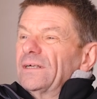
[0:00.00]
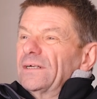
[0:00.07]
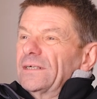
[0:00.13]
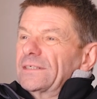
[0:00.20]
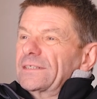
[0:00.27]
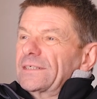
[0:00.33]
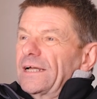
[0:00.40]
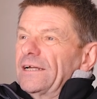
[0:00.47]
a
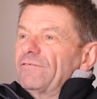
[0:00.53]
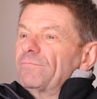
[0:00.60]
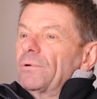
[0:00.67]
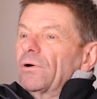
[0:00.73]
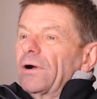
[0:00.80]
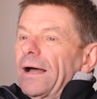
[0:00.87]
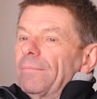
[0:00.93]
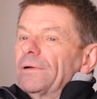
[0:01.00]
safe
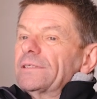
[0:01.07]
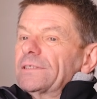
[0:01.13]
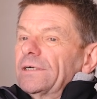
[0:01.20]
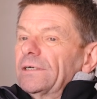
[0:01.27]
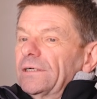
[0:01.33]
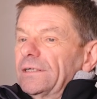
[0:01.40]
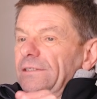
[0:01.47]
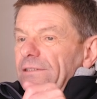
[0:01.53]

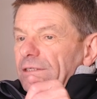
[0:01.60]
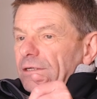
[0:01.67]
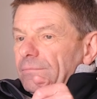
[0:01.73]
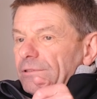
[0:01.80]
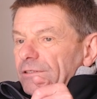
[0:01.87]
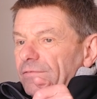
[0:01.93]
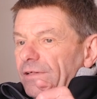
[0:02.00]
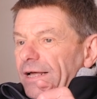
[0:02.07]
parameter in
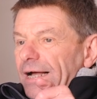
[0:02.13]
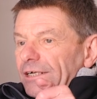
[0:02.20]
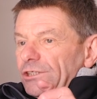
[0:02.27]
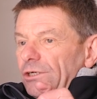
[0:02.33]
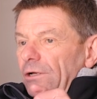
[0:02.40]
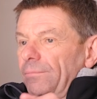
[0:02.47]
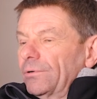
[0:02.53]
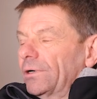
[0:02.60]
terms of the
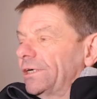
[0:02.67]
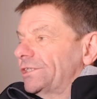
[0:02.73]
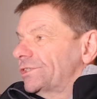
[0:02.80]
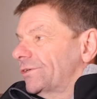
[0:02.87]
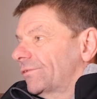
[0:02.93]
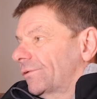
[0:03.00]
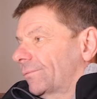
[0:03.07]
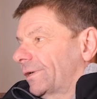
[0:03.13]
actual operation of the